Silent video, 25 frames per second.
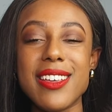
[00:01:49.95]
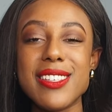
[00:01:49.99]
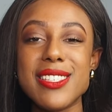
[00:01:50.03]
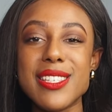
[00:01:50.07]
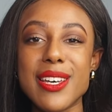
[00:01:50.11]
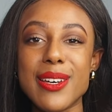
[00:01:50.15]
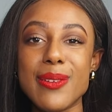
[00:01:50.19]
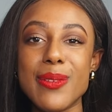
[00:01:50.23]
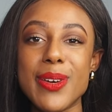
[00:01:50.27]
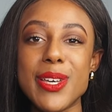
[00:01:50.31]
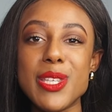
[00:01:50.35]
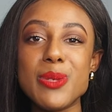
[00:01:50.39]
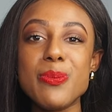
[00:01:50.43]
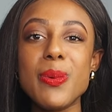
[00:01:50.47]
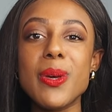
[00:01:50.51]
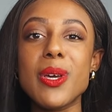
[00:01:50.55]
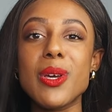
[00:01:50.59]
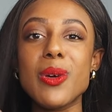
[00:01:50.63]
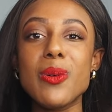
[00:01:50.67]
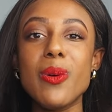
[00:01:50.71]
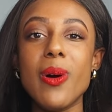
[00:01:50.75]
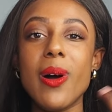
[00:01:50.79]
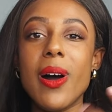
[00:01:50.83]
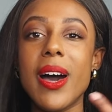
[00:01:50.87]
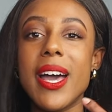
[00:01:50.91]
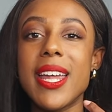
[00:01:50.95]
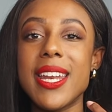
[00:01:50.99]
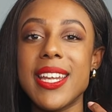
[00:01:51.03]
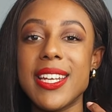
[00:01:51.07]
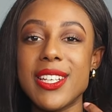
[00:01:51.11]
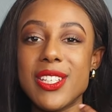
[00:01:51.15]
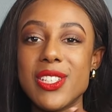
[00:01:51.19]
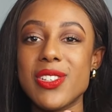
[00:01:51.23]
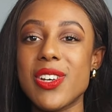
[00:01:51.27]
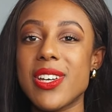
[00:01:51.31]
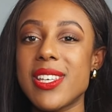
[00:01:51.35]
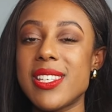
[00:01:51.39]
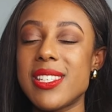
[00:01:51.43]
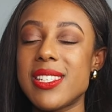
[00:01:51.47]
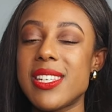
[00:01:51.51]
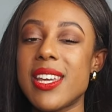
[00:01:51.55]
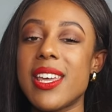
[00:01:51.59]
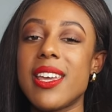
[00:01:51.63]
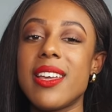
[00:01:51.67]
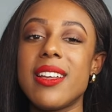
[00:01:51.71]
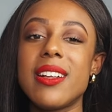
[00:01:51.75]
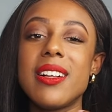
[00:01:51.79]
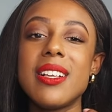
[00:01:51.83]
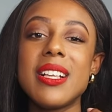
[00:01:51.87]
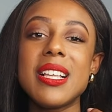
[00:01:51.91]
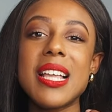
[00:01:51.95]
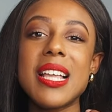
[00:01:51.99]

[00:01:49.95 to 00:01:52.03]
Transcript: So it's been quite an interesting